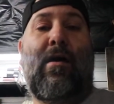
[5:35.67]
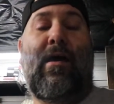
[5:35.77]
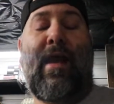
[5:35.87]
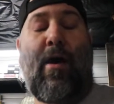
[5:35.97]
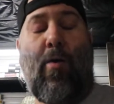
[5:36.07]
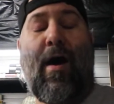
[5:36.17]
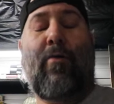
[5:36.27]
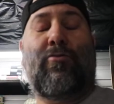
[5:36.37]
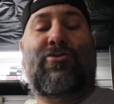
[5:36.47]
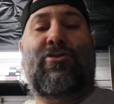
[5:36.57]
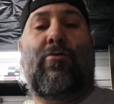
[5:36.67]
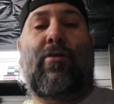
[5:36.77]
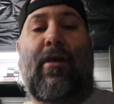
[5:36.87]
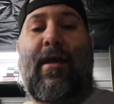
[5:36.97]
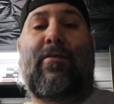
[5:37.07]
and how I was
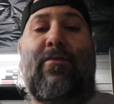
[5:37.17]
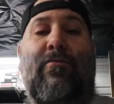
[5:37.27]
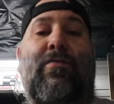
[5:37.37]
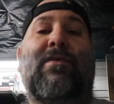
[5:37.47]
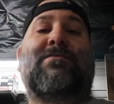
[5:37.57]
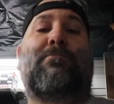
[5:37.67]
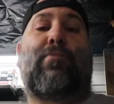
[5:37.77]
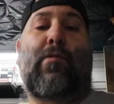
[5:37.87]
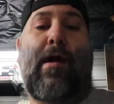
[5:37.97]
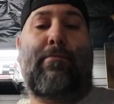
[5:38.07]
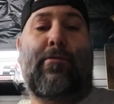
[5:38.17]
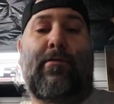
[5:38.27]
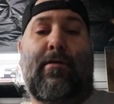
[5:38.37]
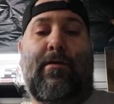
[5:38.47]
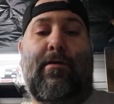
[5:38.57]
shown on how to do things
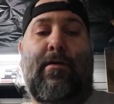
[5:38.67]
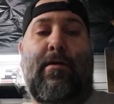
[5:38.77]
properly.